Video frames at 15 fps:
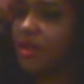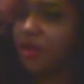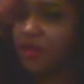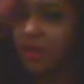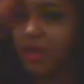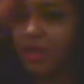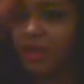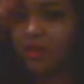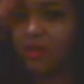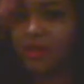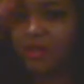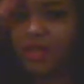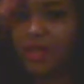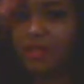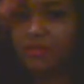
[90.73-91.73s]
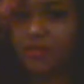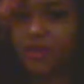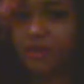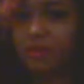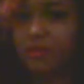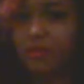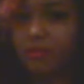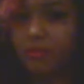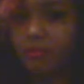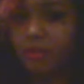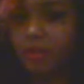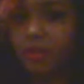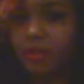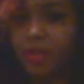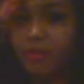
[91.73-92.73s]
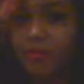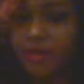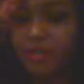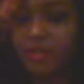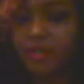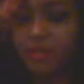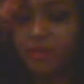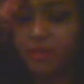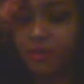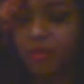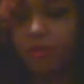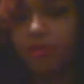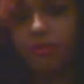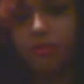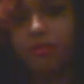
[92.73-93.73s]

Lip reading: healthy during the Danger Days World Contamination Tour too.